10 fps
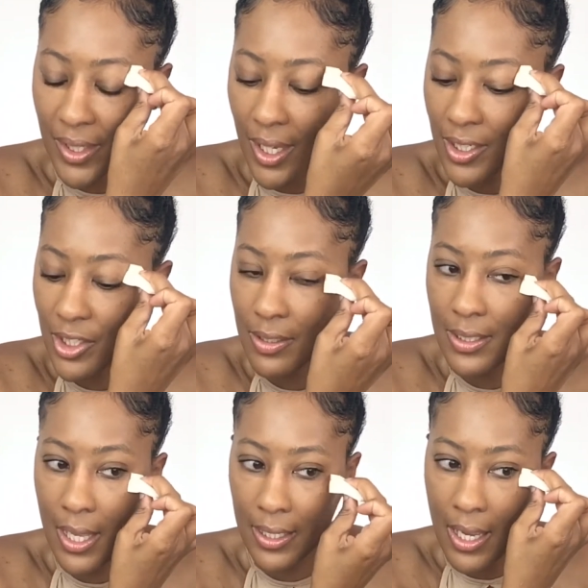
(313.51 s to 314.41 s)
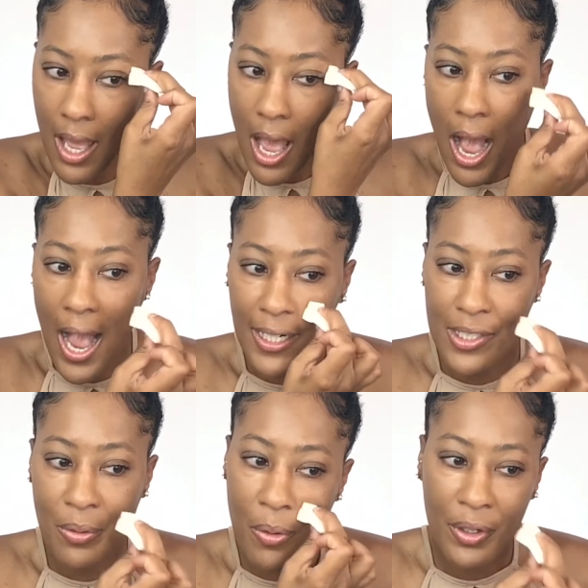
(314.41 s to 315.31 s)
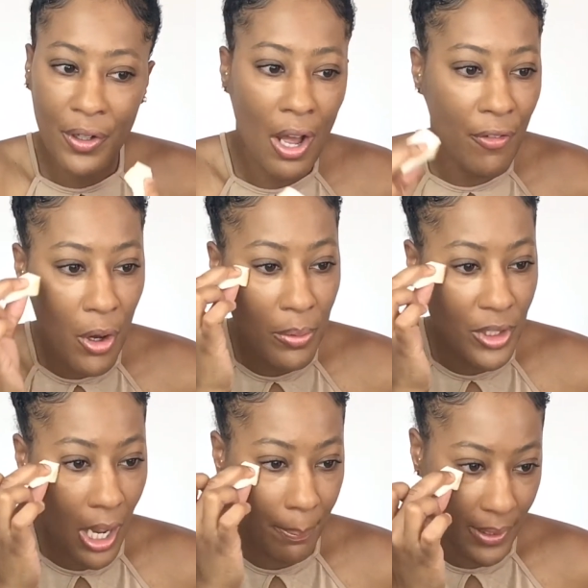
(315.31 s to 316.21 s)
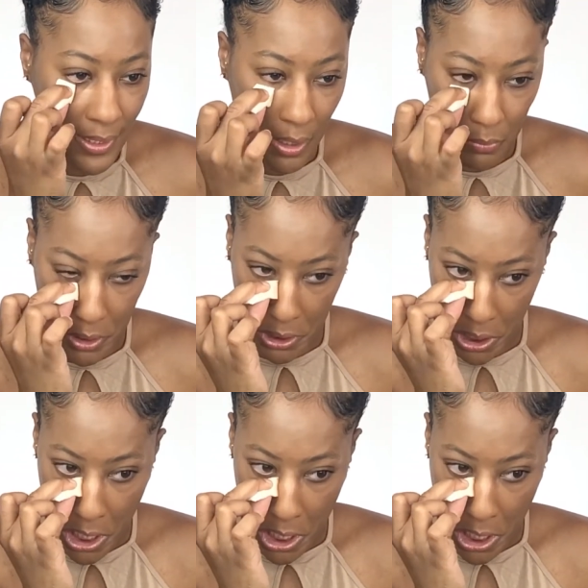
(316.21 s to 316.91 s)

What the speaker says: And she was like, I just ordered off Home Shopping Network